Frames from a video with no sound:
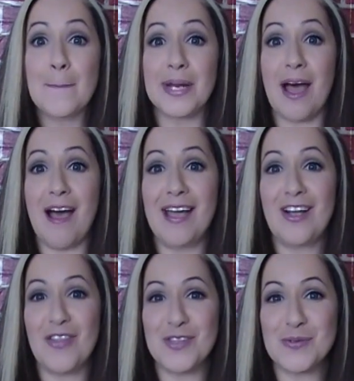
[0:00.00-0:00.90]
but I
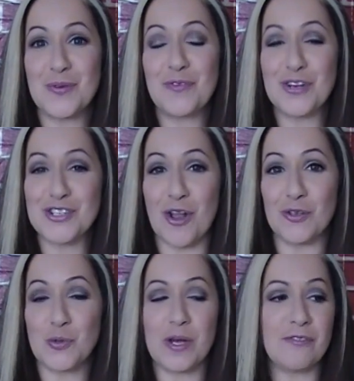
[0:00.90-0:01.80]
got this one for
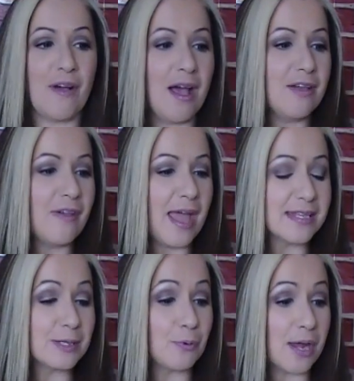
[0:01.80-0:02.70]
$1.25,
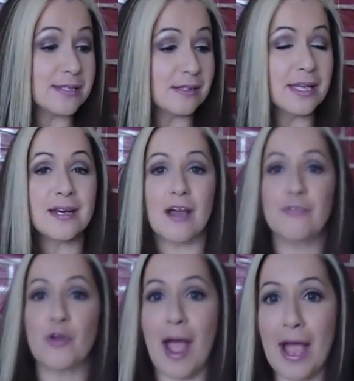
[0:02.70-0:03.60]
and surprisingly
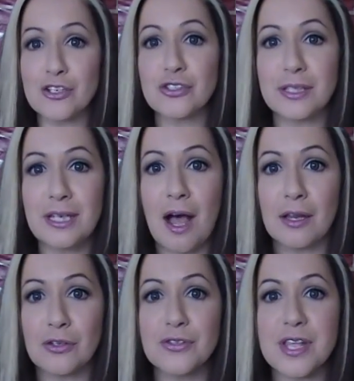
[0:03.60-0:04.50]
enough, they're actually
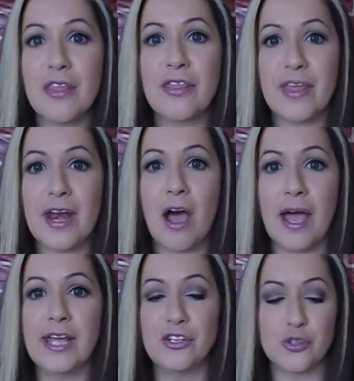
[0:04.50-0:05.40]
colors that
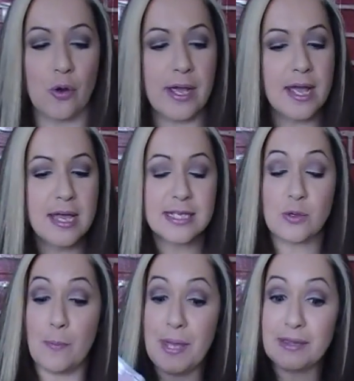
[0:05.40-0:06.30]
I enjoy.
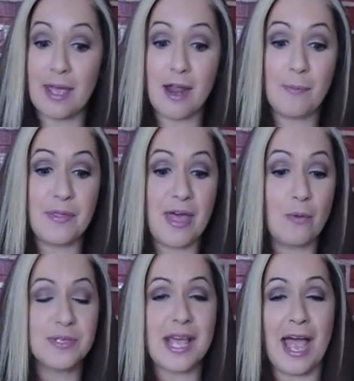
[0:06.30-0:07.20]
So I picked that up, and
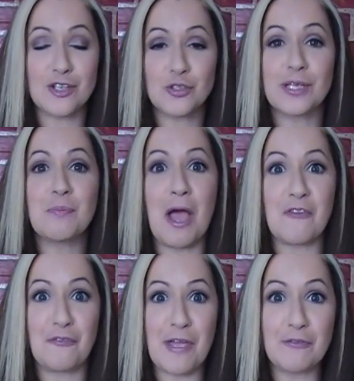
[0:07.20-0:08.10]
that was actually my
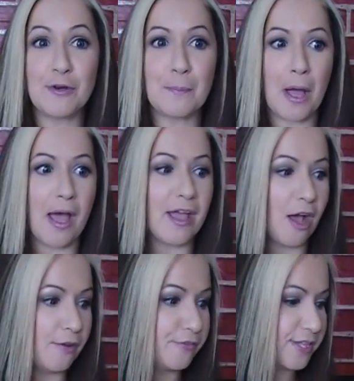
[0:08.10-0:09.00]
favorite buy
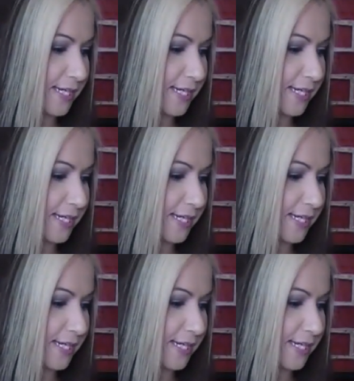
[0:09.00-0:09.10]
of the